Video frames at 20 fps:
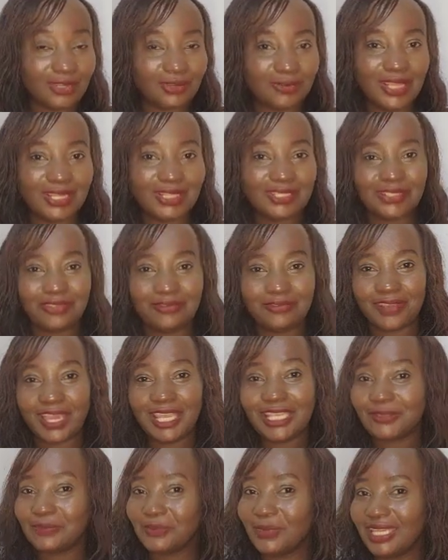you want to
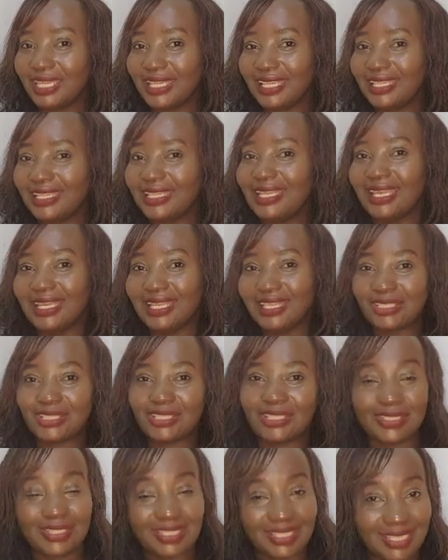invite me
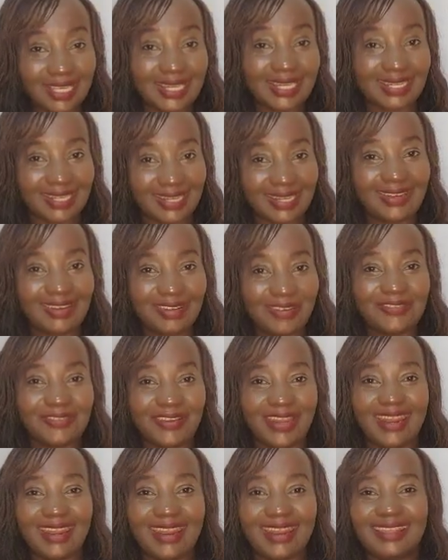to talk
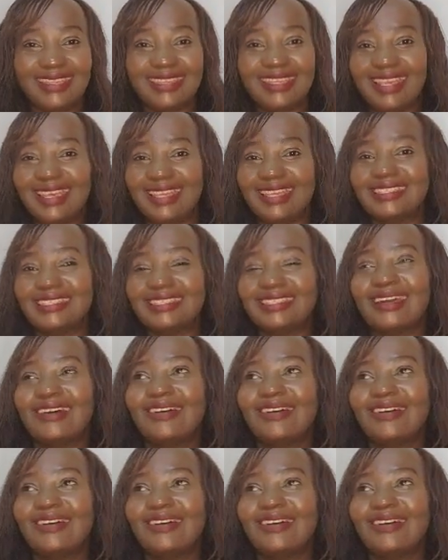over, yes,